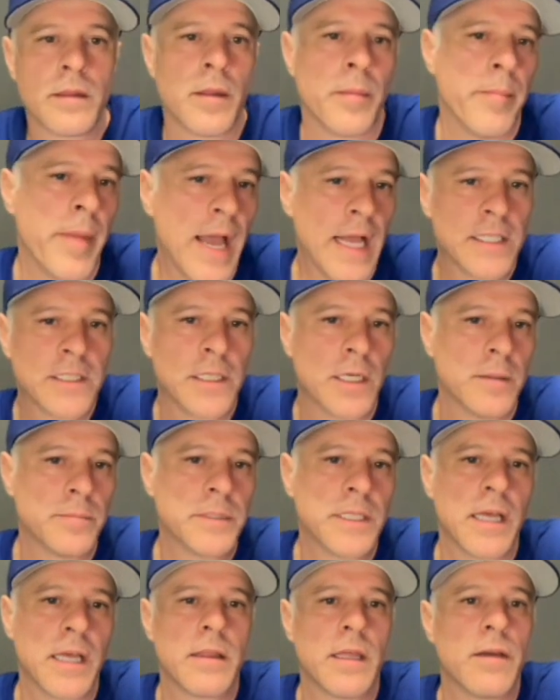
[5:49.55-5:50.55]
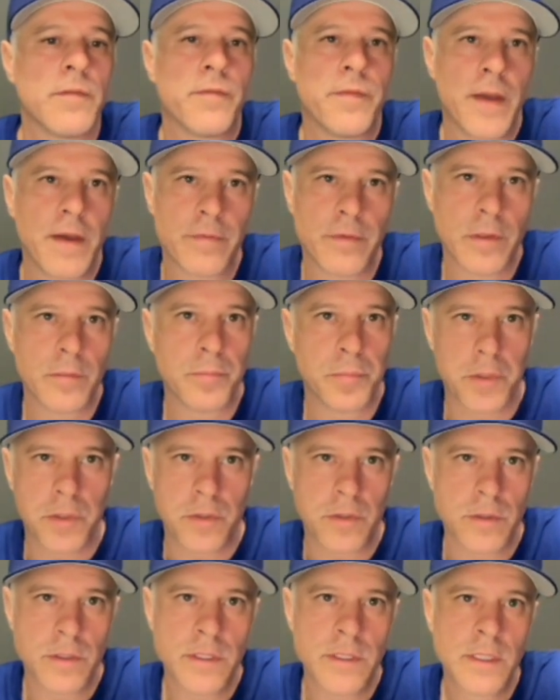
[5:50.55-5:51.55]
The matchups, I think, favor the
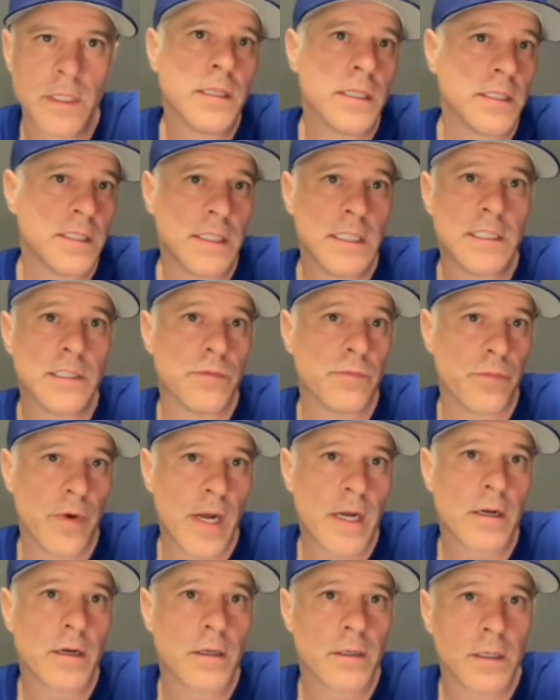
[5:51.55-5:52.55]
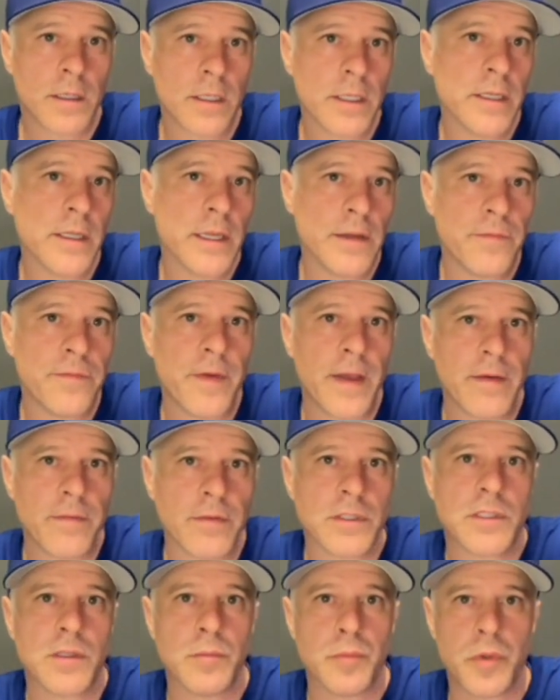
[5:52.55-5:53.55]
Bulls. The season record clearly
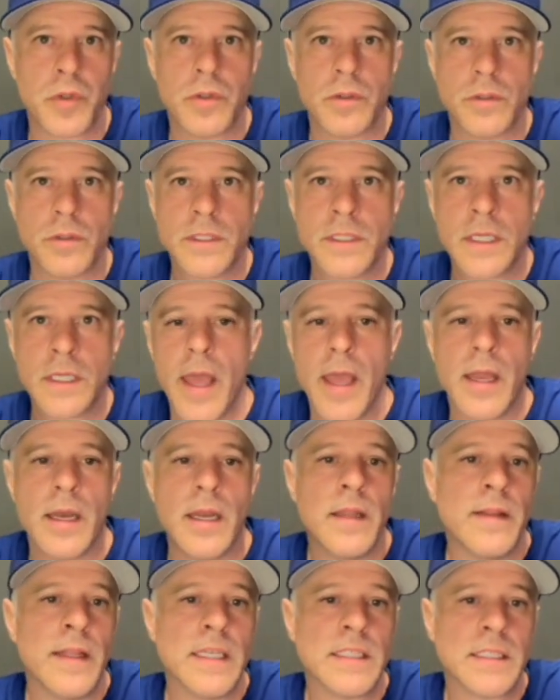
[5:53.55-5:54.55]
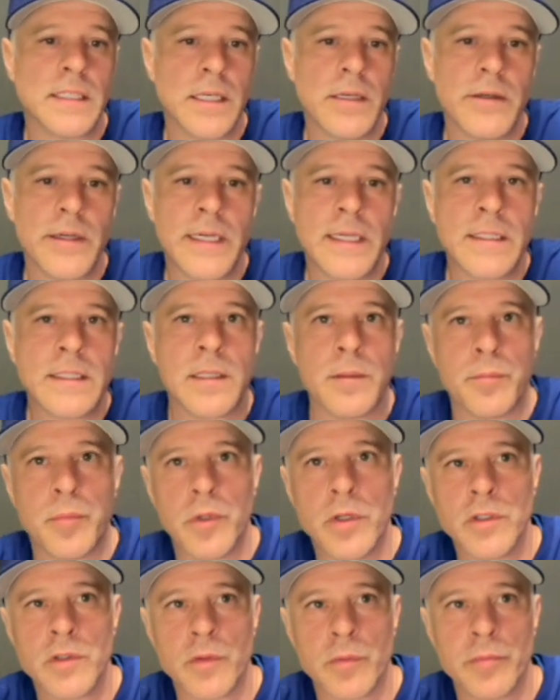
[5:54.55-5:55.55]
favors the Bulls. And in this series, the
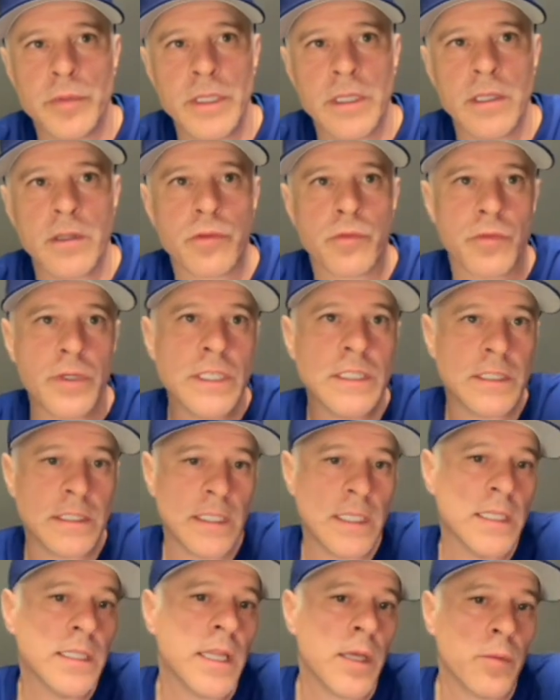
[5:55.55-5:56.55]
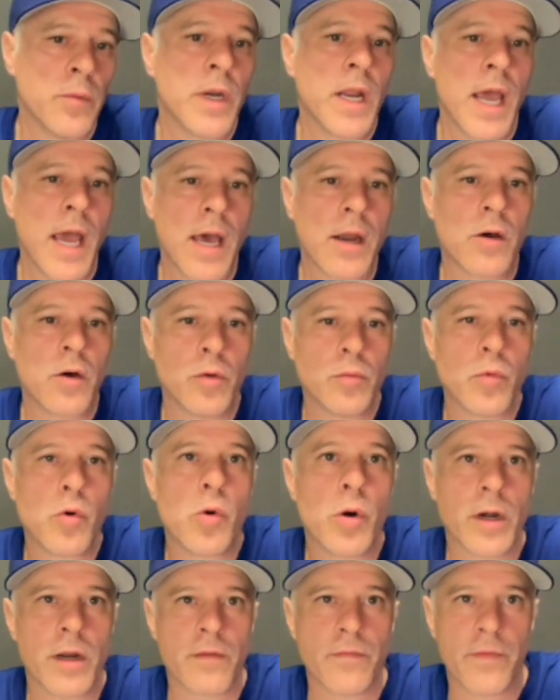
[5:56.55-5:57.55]
Bulls will be the 3 seed. They would have had home
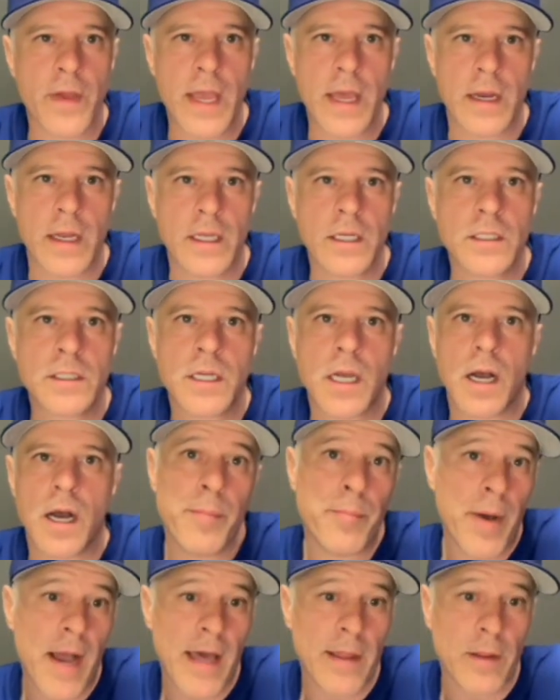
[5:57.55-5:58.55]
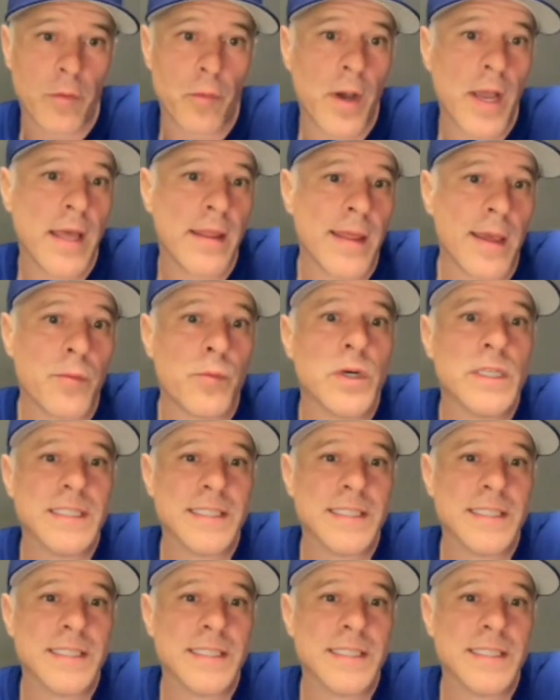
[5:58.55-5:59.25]
court advantage. And by the way, they won